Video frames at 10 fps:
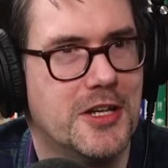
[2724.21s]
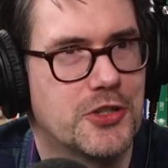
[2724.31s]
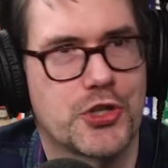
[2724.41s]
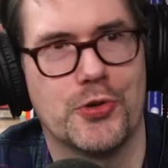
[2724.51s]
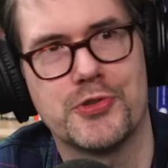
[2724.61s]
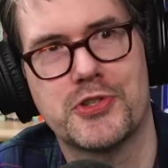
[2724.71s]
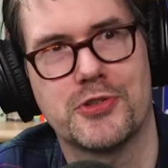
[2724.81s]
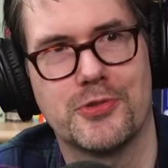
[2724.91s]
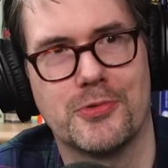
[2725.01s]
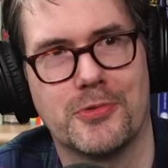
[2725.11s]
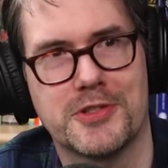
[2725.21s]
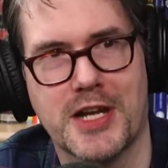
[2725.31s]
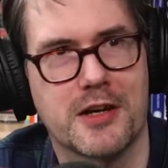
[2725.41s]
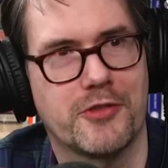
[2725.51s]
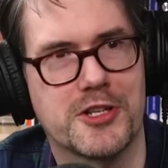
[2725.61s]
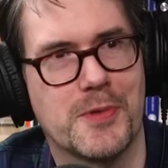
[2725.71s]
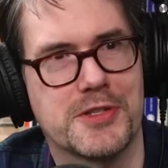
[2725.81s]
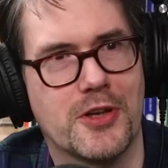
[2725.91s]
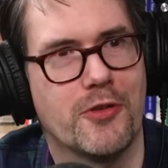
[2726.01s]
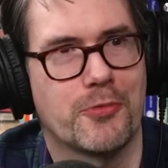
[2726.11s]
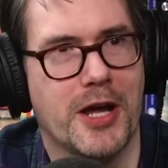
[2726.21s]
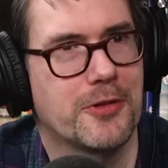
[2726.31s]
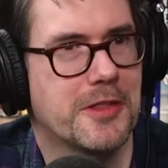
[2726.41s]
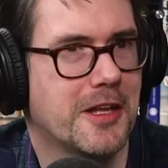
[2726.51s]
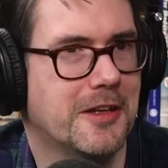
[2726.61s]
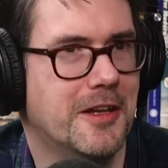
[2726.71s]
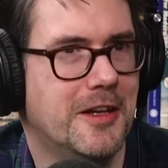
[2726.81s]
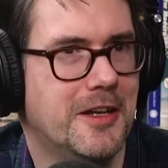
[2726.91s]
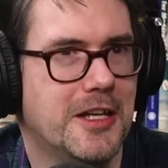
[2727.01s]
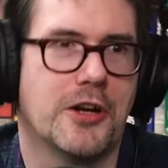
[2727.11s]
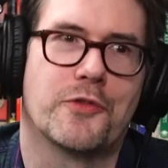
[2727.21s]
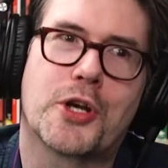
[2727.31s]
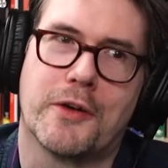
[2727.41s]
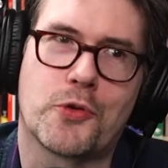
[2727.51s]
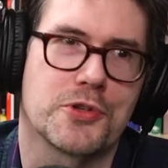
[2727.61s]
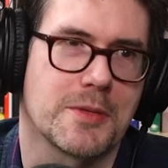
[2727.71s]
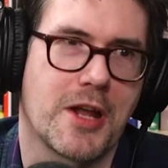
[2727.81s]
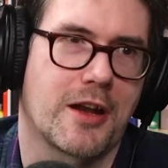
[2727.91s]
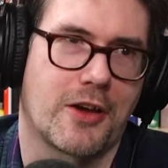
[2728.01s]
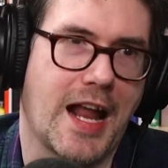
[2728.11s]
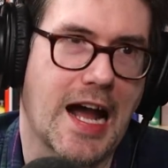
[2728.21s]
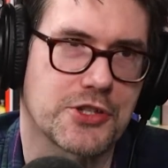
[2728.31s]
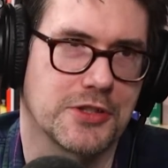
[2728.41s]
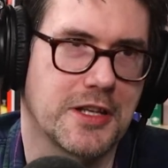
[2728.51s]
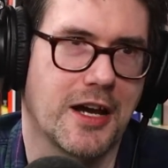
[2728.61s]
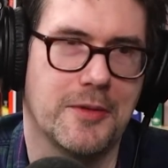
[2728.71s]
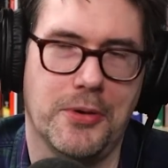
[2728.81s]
chose to sacrifice myself rather than, you know, of, of course, I'm not going to actually die.